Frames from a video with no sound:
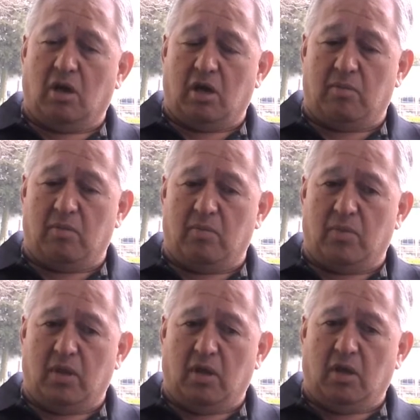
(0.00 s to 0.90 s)
The
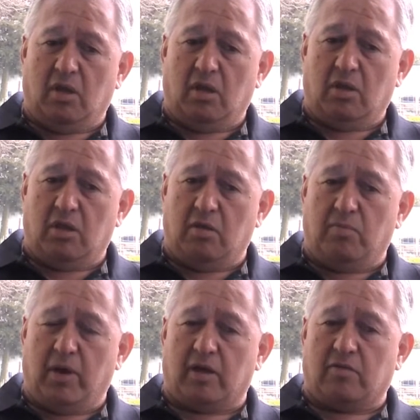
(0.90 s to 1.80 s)

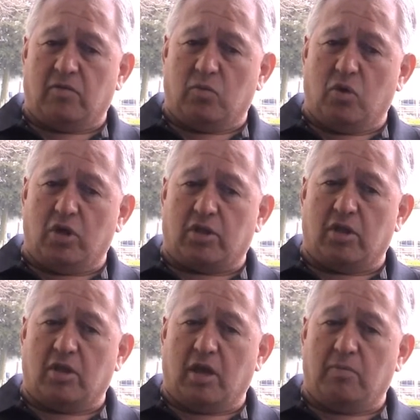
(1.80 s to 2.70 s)
impact of the work
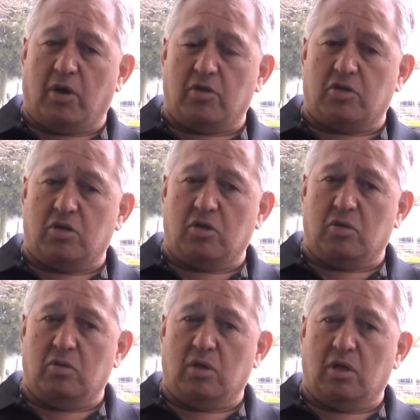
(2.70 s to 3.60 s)
that they both
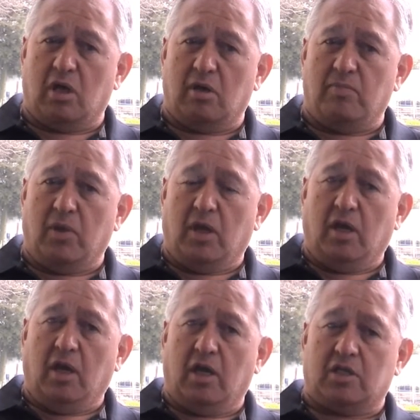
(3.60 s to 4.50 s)
do
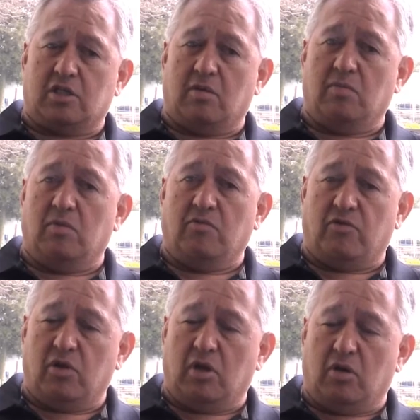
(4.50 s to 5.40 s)
has some
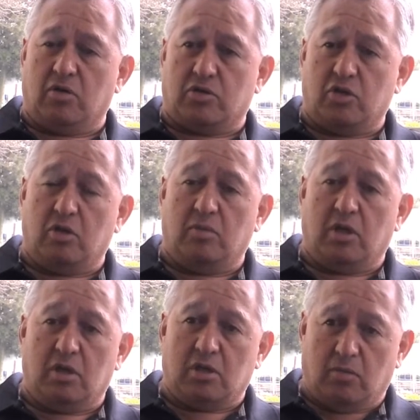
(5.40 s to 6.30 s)
very long-term
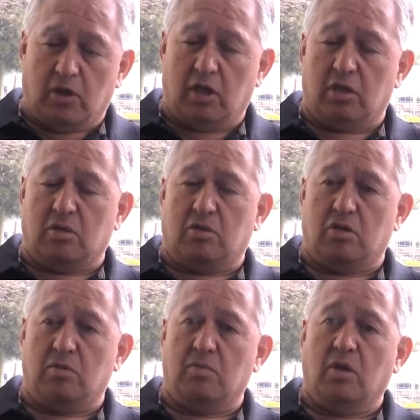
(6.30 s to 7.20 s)
and
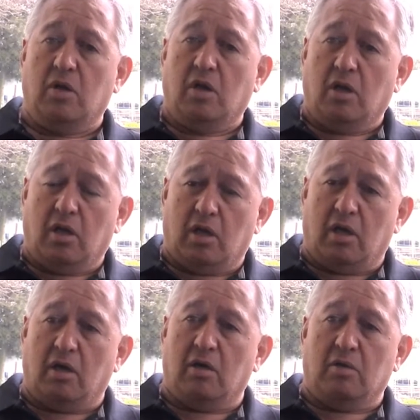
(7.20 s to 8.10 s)
intermediate-term
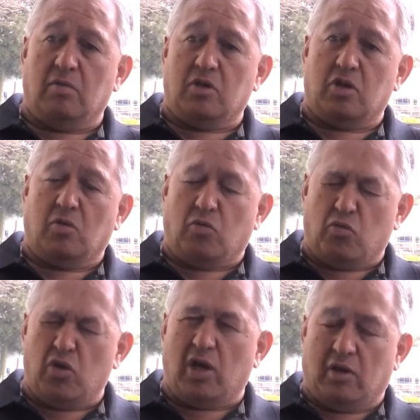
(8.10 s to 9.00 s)

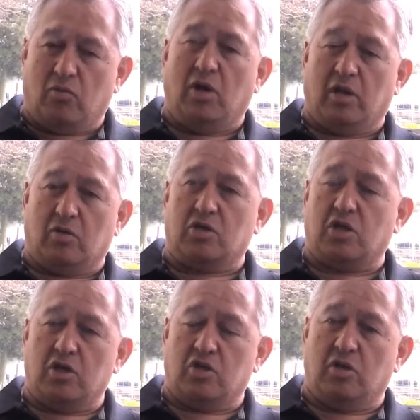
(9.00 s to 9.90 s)
really, really good
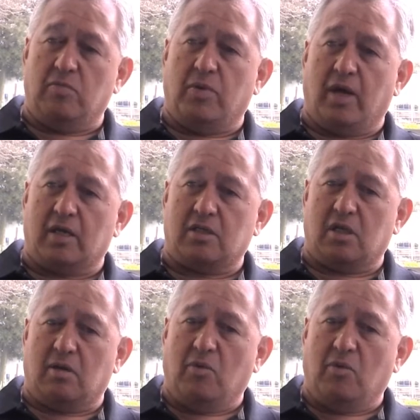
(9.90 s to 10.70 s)
social impacts.